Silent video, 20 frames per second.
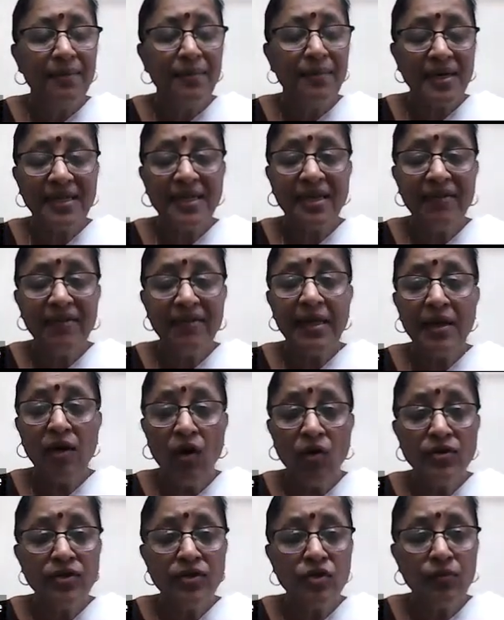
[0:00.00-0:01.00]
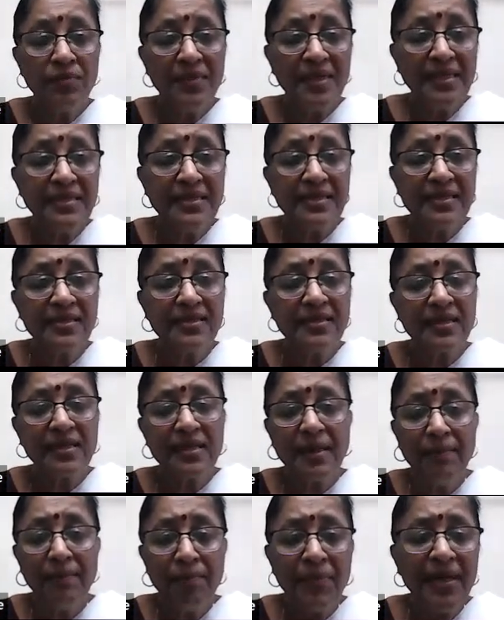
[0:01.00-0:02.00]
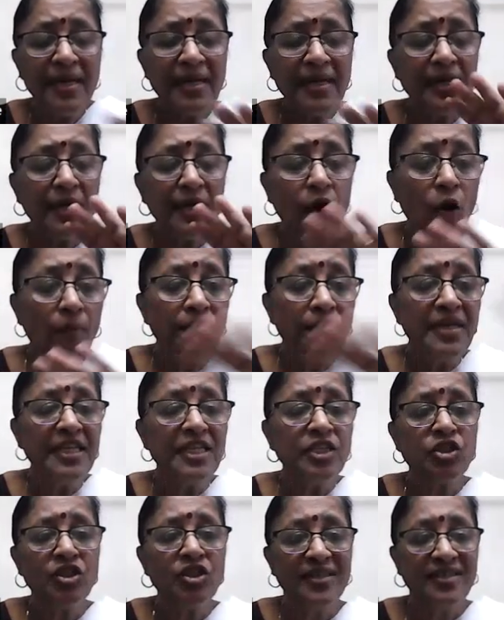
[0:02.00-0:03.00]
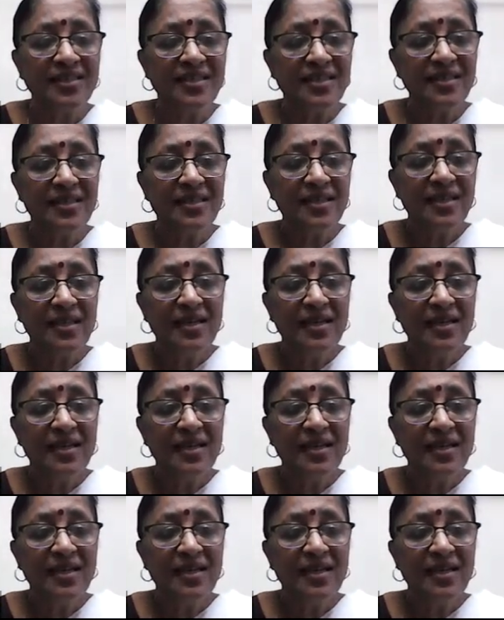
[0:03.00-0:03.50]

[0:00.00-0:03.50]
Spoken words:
But Kaving also means completely omniscient.